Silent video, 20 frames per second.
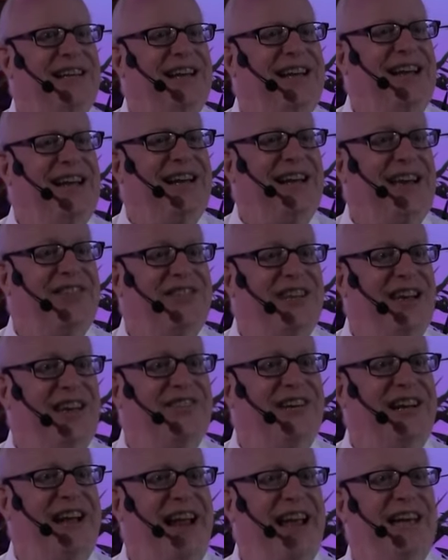and at the
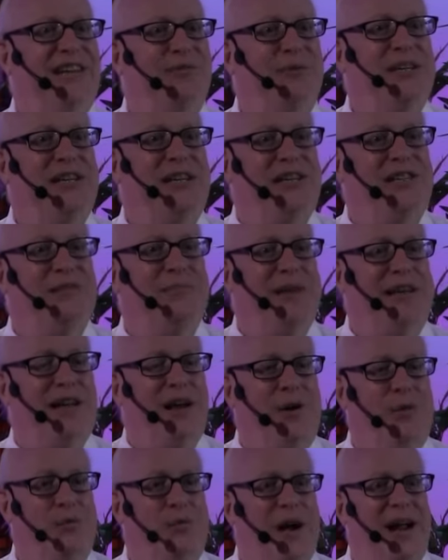other hand, we need to be
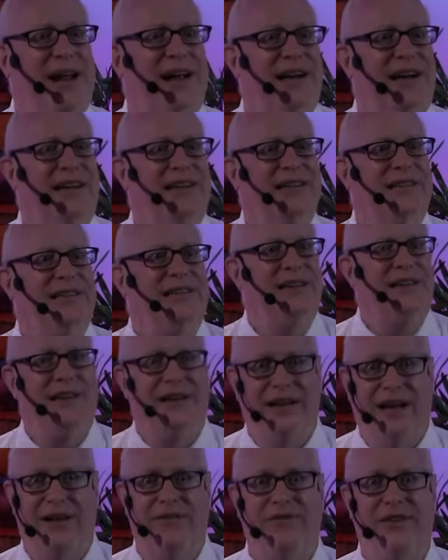aware
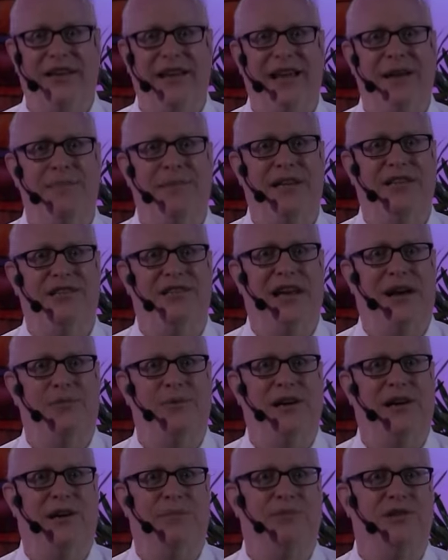of the image that
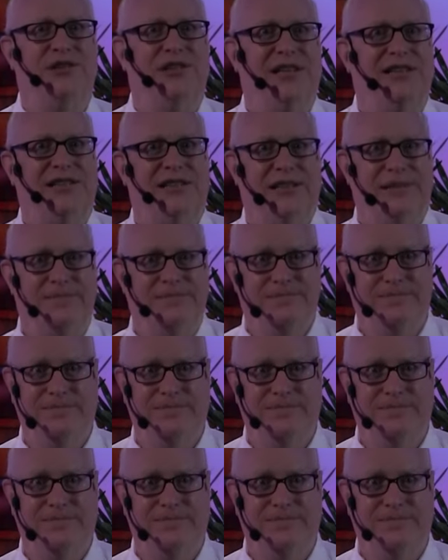we are presenting.